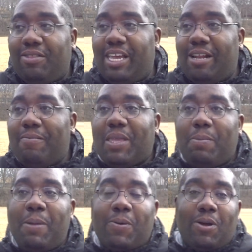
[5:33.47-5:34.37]
then
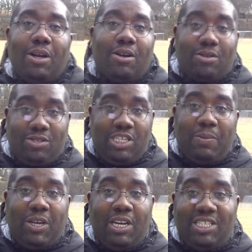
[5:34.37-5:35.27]
people are
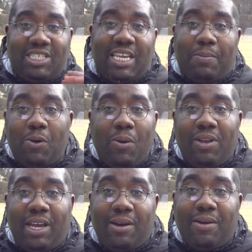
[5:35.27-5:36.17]
simply going to skip
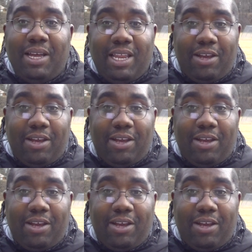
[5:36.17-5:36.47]
going there.